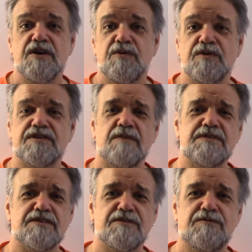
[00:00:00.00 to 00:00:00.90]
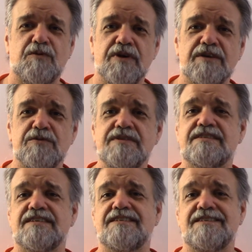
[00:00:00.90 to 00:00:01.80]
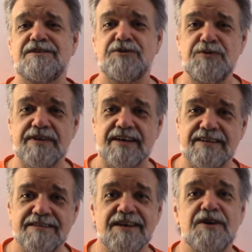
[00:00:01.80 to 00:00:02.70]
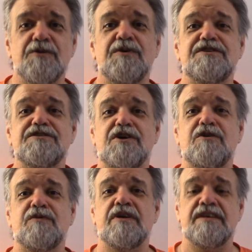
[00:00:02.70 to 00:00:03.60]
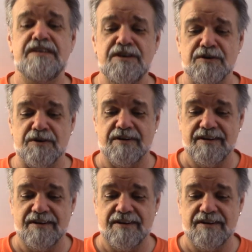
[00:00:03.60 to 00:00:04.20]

which comes out to 462 days, which is over a year.